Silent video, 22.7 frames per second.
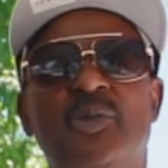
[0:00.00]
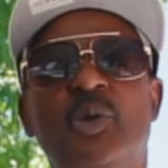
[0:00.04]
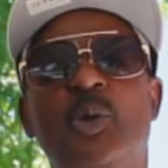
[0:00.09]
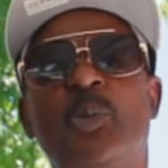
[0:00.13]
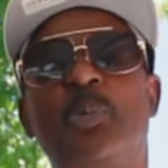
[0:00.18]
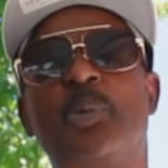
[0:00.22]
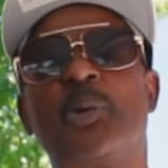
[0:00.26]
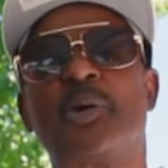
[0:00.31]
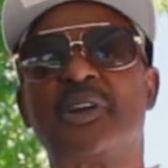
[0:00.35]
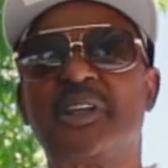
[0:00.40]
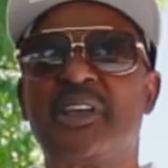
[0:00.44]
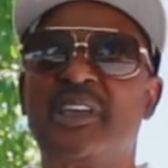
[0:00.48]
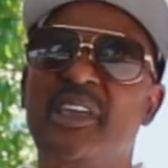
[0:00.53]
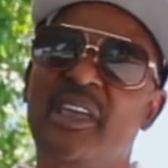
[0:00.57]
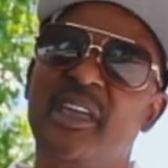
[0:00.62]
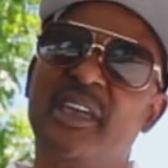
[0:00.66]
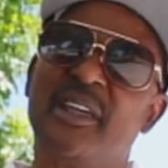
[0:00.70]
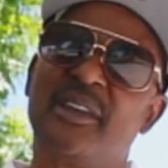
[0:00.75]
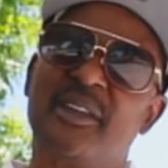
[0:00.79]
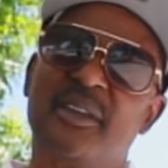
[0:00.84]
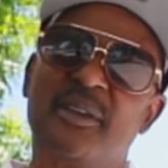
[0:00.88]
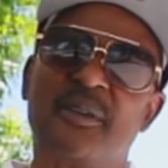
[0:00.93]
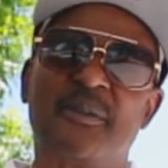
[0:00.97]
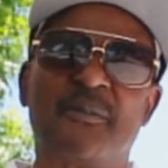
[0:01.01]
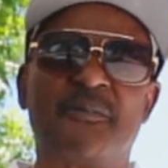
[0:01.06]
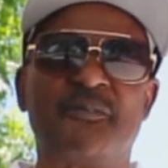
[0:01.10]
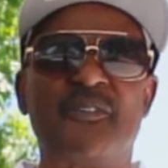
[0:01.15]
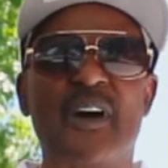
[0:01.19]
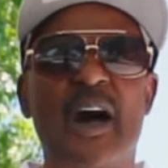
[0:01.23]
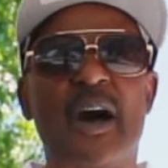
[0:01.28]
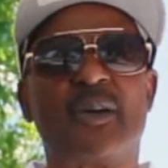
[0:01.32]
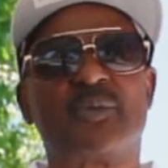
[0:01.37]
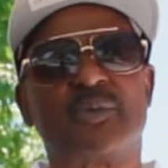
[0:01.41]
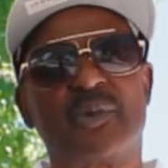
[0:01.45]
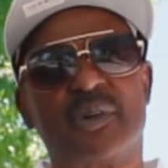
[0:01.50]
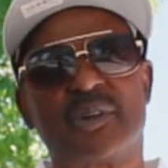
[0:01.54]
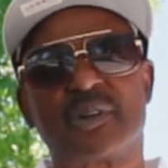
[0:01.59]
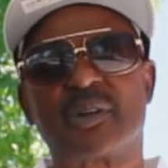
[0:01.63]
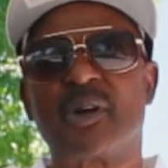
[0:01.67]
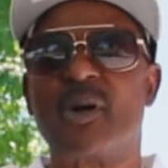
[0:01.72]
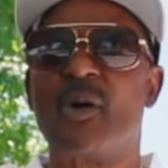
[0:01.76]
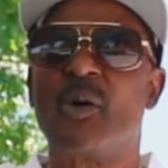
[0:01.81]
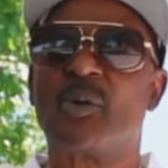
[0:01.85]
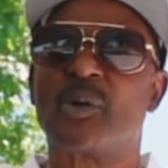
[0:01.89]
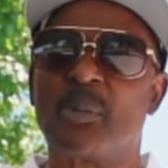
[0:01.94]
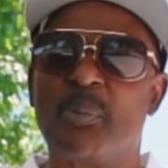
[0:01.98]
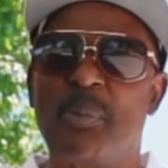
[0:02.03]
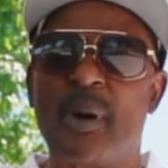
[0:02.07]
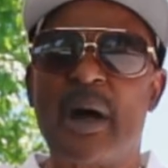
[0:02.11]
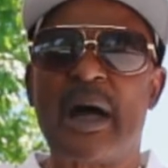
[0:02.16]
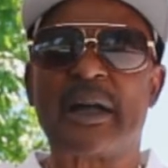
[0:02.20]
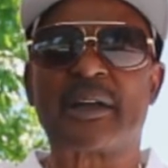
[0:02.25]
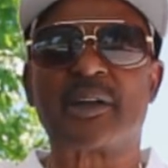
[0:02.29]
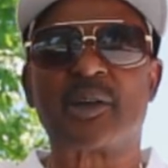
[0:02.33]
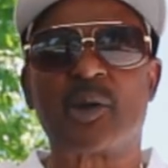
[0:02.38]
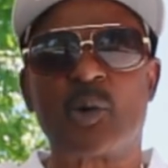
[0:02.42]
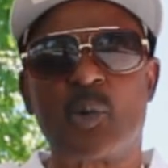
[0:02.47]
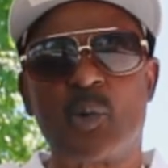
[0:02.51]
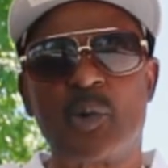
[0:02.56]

Too Pretty Kenney, founder of the Corner Poccet